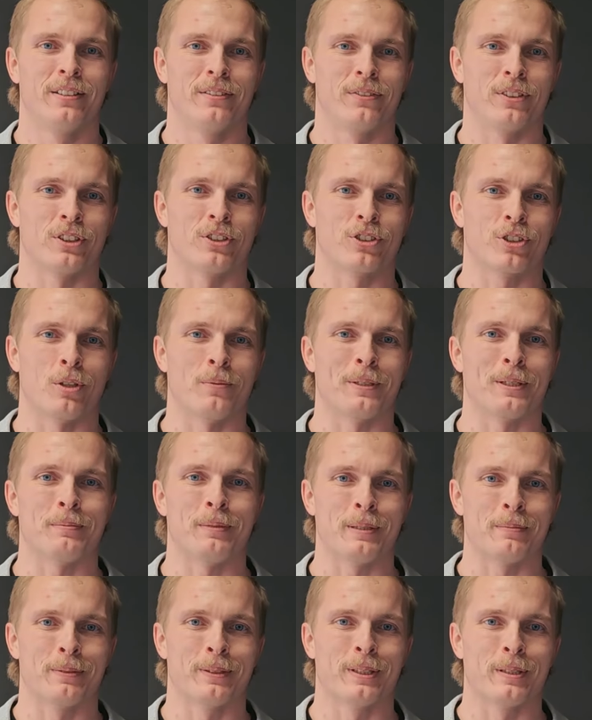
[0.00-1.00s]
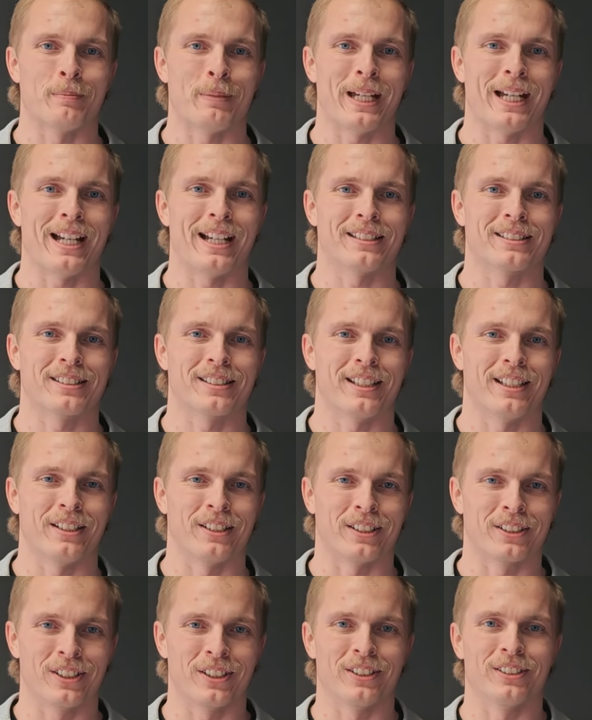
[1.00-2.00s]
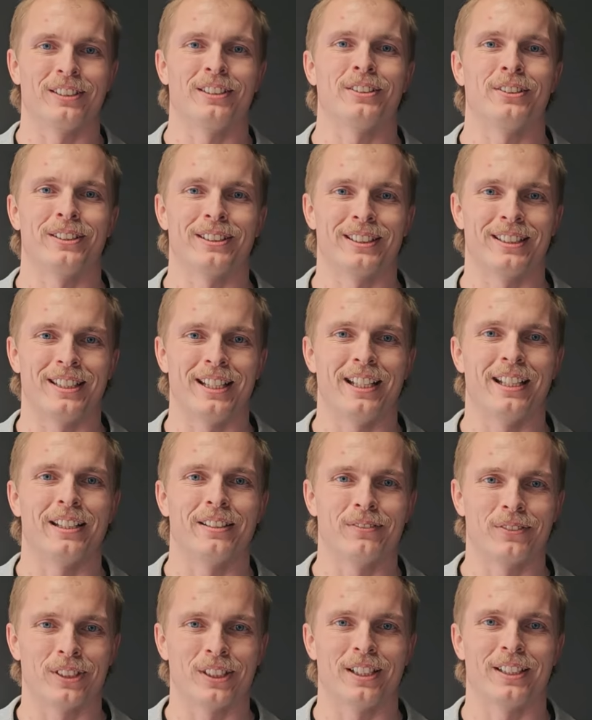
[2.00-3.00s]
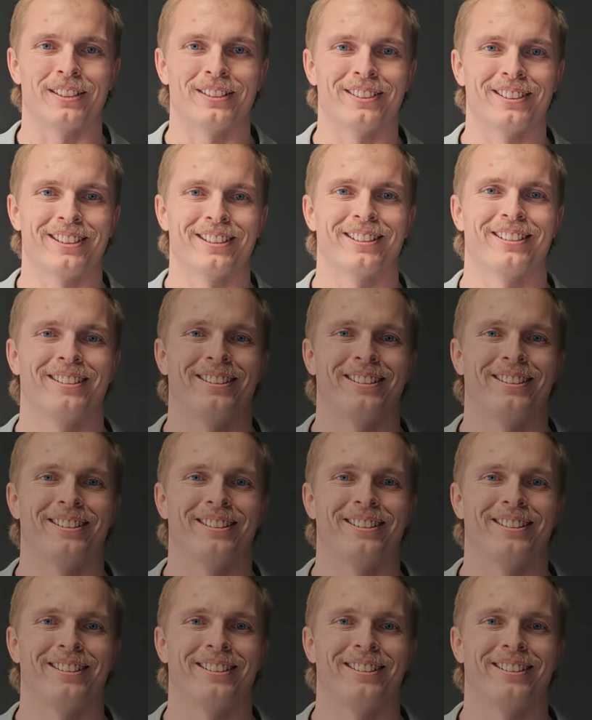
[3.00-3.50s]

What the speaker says: for so many people in the past and are currently doing today for others.